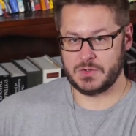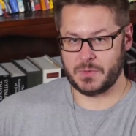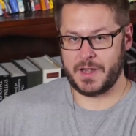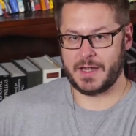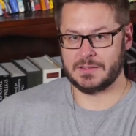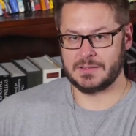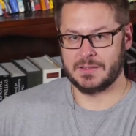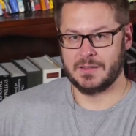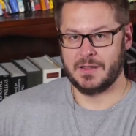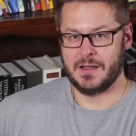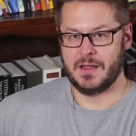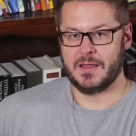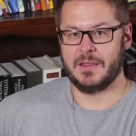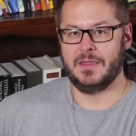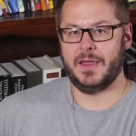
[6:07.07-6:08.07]
to act,
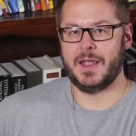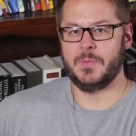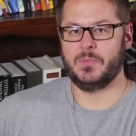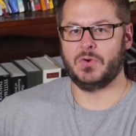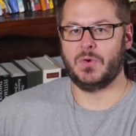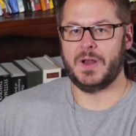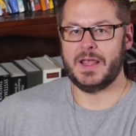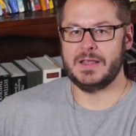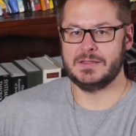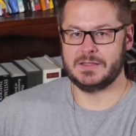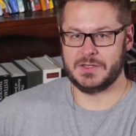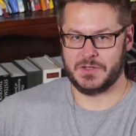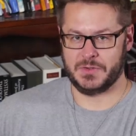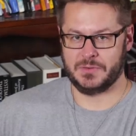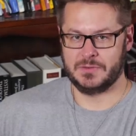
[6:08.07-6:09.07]
they
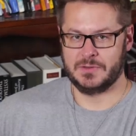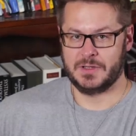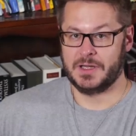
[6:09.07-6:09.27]
praise you.